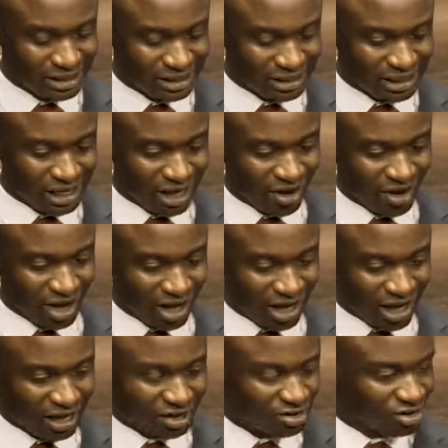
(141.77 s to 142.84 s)
now,
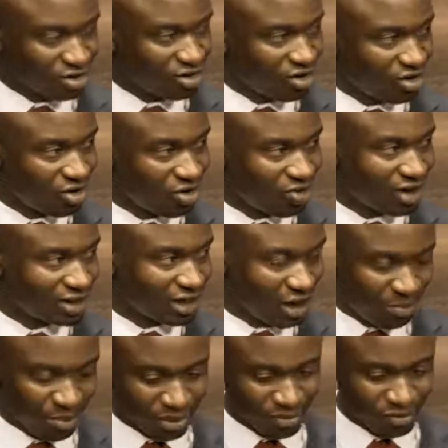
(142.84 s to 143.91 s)
I don't know what
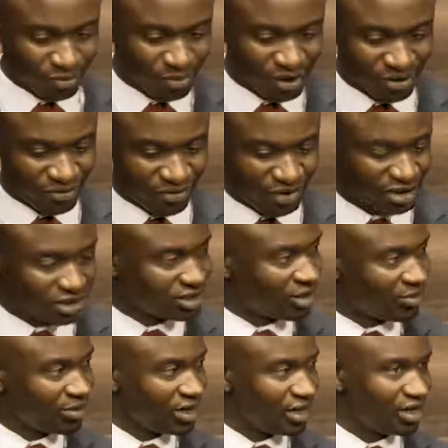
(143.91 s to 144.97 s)
happened with Manfred
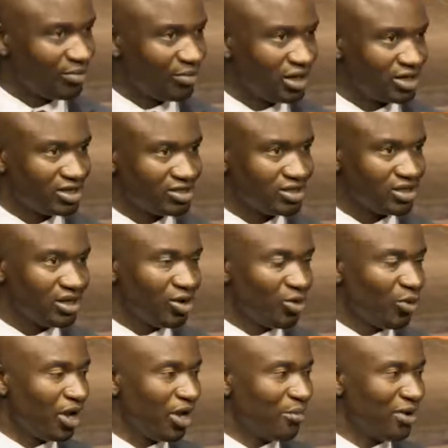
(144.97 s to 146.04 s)
Chavenga, but
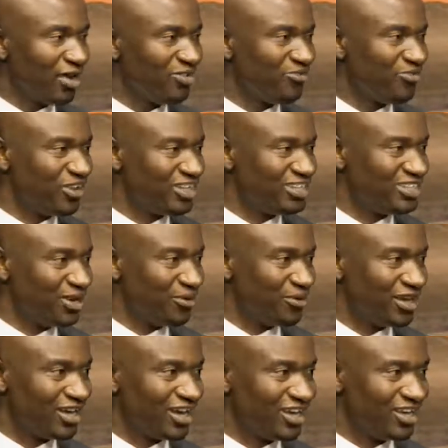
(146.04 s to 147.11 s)
where Manfred
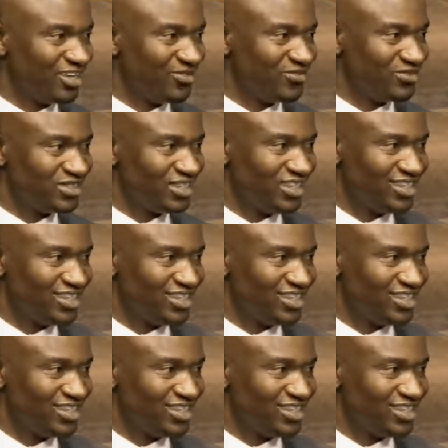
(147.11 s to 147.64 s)
Chavenga lives,